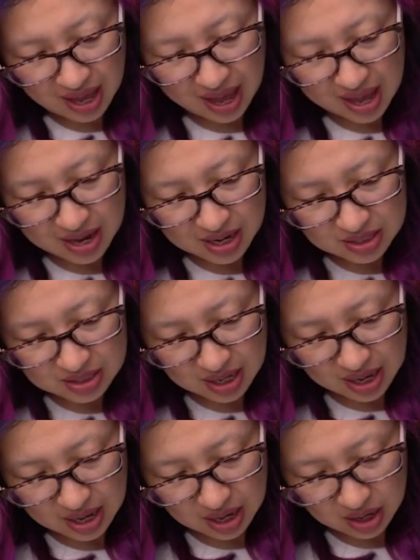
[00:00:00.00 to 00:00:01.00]

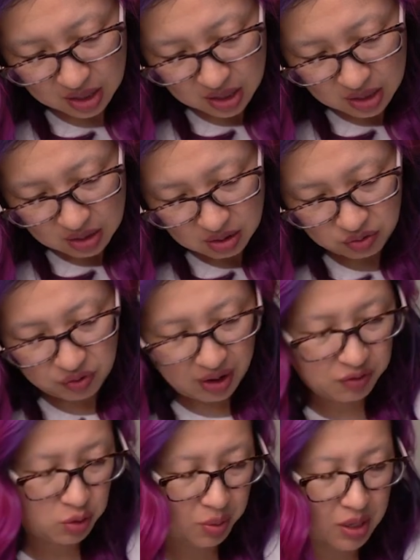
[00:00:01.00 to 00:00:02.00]
ASA
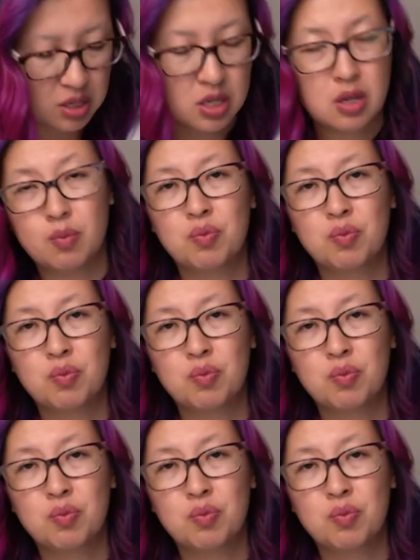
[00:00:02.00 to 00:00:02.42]
520.